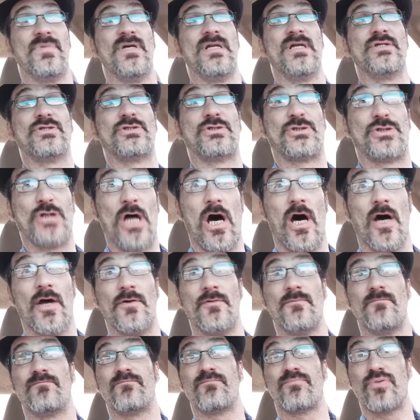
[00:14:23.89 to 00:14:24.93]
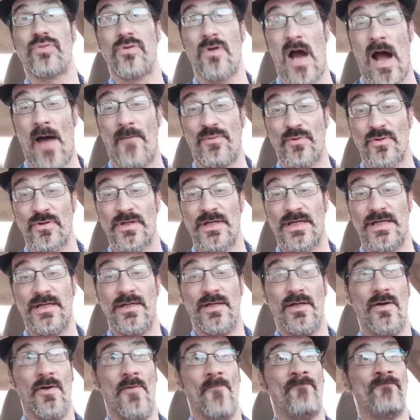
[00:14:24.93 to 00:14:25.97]
that it's done properly
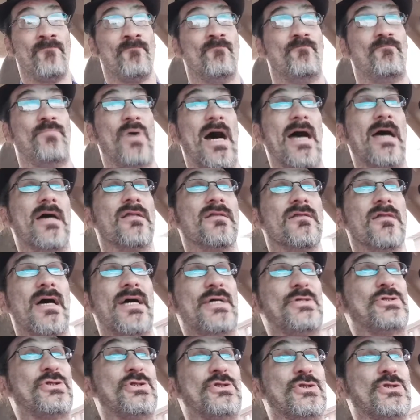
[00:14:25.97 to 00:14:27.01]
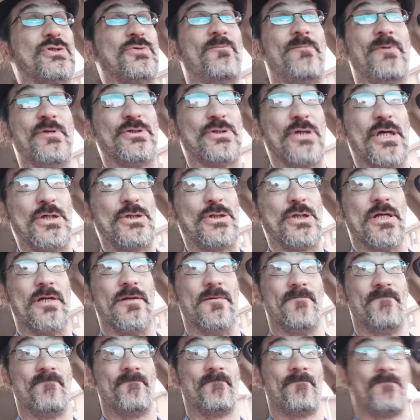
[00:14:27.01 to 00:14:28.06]
by a licensed
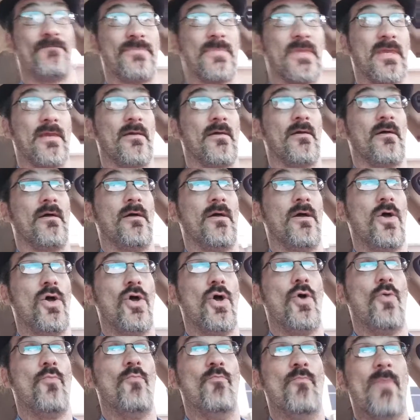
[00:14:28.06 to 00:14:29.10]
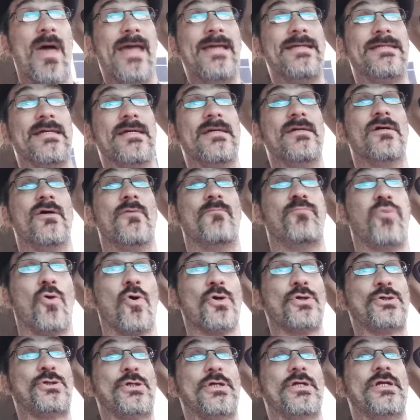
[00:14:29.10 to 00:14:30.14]
physician. Making
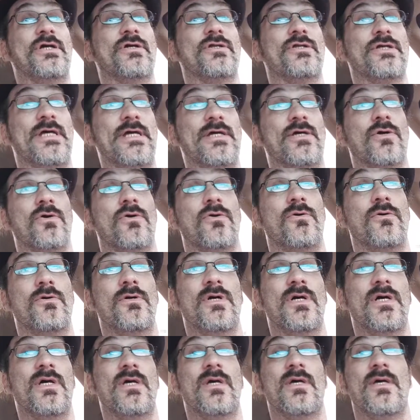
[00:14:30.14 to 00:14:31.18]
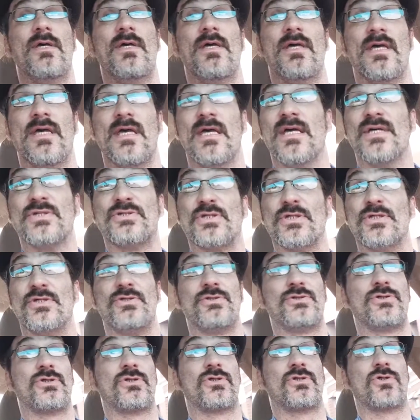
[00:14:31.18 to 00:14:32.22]
abortion illegal
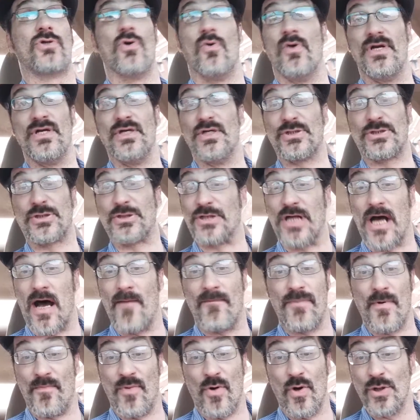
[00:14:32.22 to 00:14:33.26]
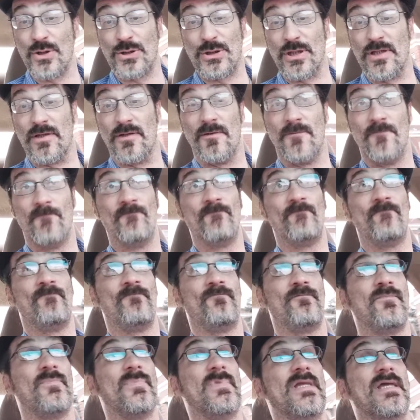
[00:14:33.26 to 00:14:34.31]
isn't going to stop
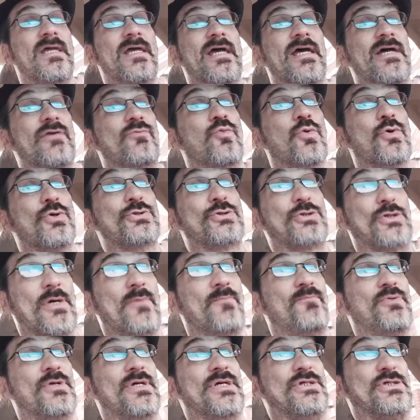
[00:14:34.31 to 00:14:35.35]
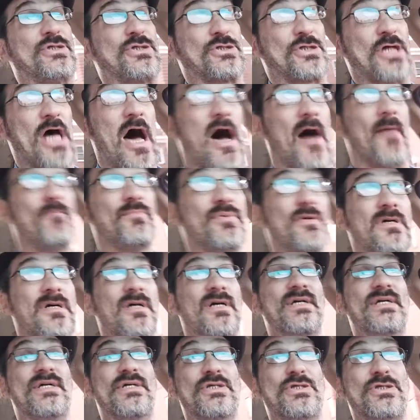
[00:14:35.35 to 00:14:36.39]
abortion. It will simply stop
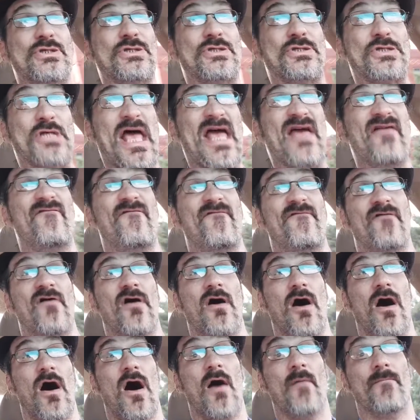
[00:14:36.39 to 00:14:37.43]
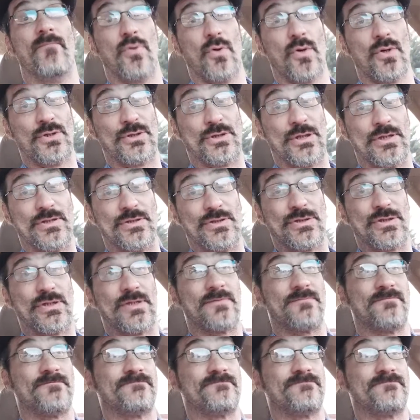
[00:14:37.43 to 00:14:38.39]
safe abortions.